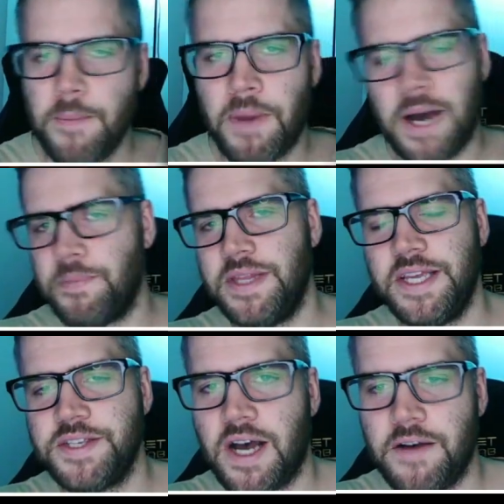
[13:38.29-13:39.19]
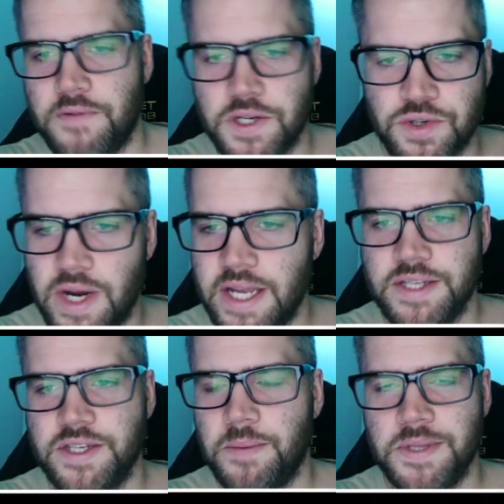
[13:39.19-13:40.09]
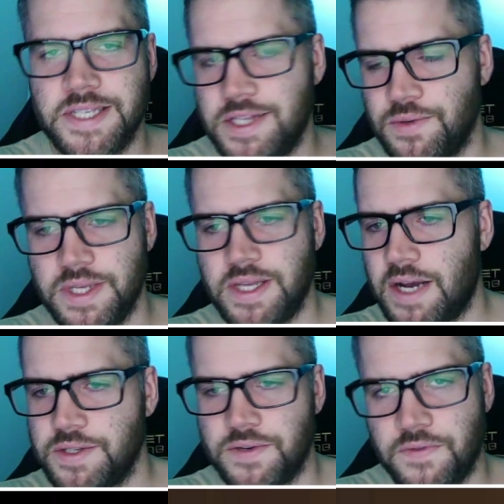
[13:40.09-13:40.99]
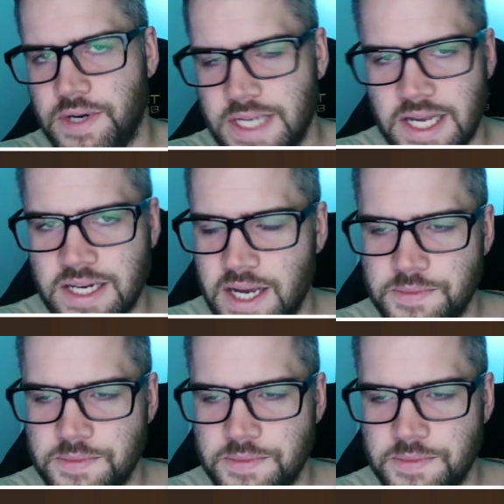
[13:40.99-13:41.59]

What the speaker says: popping these off on dragon summons at 3,000 for a 10 times